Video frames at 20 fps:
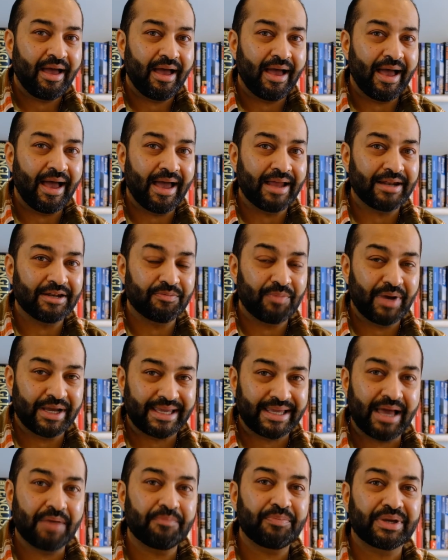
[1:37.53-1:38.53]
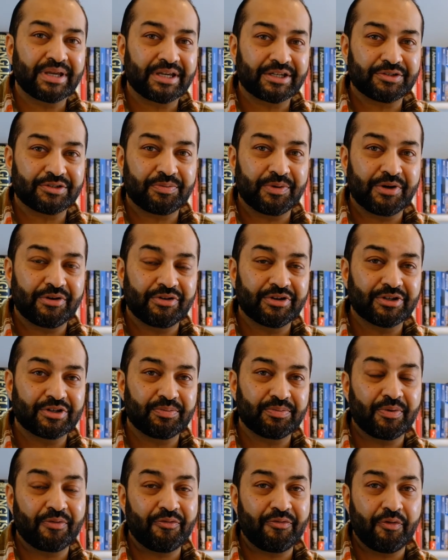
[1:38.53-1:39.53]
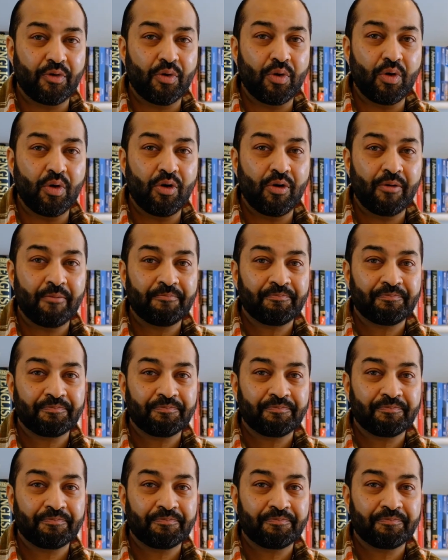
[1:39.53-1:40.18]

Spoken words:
and my camping experience before